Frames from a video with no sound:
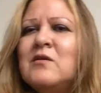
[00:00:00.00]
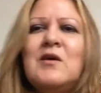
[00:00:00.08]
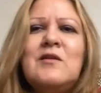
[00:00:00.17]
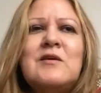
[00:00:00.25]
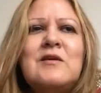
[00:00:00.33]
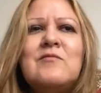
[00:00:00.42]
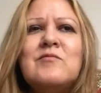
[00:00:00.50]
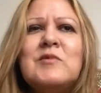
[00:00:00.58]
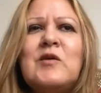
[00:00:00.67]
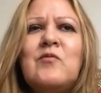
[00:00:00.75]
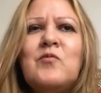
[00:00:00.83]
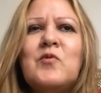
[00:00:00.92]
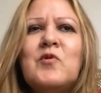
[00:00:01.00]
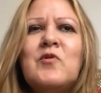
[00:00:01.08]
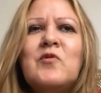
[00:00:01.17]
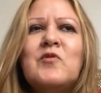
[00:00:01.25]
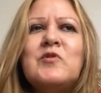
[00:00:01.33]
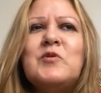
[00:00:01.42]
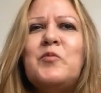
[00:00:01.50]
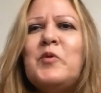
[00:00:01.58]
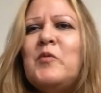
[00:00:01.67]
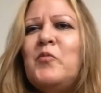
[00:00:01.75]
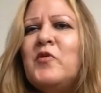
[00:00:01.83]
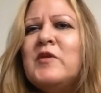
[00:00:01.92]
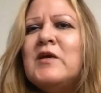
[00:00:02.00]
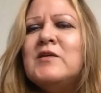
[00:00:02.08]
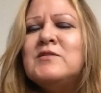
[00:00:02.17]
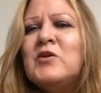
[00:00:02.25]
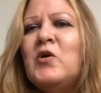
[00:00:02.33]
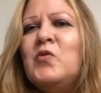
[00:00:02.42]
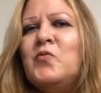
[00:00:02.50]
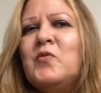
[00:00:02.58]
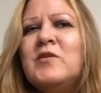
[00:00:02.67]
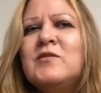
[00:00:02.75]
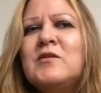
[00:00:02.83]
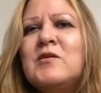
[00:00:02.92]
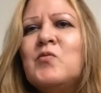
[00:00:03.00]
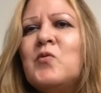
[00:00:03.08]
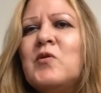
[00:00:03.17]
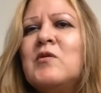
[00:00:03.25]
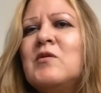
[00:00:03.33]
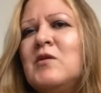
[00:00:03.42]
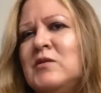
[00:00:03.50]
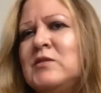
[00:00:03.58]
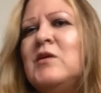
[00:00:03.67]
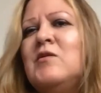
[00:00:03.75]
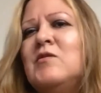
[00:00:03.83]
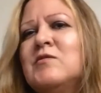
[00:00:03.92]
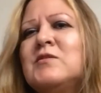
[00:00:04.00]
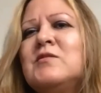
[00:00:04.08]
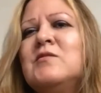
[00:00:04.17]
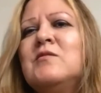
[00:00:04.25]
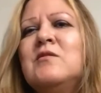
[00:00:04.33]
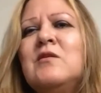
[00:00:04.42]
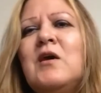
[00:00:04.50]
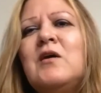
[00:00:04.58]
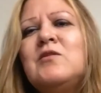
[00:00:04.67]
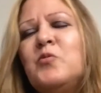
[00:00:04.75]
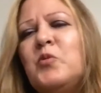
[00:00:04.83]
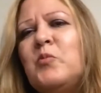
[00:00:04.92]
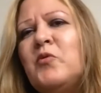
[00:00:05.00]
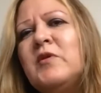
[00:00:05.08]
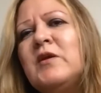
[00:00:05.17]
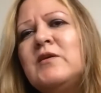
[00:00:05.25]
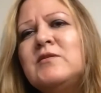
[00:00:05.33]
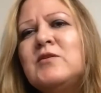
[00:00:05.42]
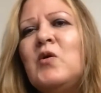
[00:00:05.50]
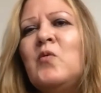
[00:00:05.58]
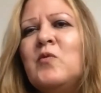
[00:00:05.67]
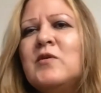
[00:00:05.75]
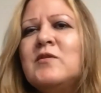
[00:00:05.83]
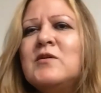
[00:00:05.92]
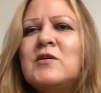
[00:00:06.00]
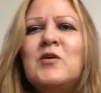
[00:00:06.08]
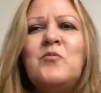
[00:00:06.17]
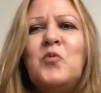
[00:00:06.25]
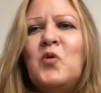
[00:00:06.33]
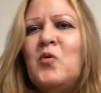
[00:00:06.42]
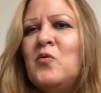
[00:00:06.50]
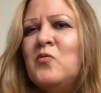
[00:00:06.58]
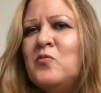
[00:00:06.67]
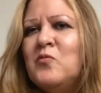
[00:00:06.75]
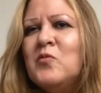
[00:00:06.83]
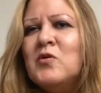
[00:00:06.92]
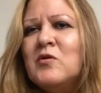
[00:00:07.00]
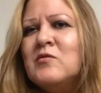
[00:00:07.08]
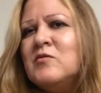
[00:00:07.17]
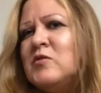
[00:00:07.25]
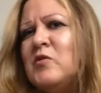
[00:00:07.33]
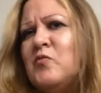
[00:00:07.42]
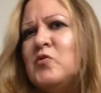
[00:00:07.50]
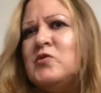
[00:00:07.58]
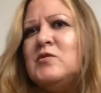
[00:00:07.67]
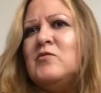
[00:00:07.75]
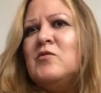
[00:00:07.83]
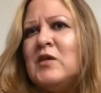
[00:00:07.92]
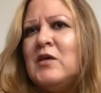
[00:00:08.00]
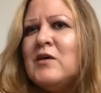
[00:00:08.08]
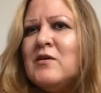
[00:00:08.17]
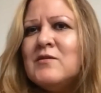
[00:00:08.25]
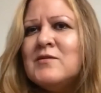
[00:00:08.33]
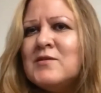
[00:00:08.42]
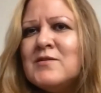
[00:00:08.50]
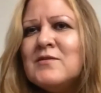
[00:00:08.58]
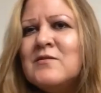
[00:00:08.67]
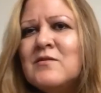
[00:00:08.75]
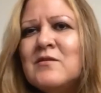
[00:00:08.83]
yeah, they were the people that I dealt with there were adults. And the people that I dealt with in Gitmo they were still kids.